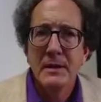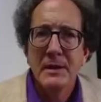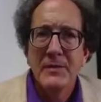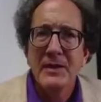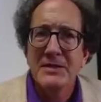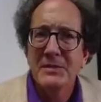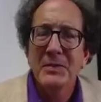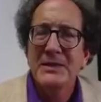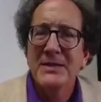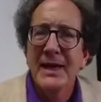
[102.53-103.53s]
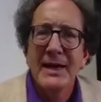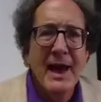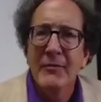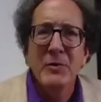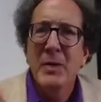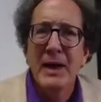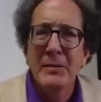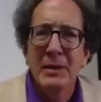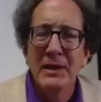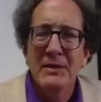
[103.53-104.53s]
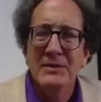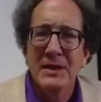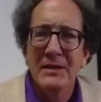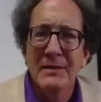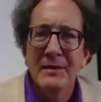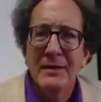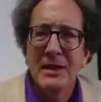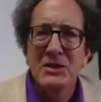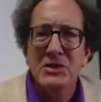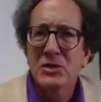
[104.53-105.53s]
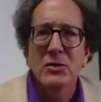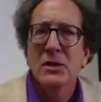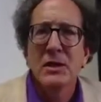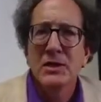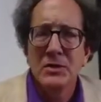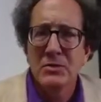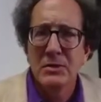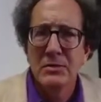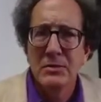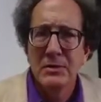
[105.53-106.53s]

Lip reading: If I simply say everybody believes it, it's certainly true,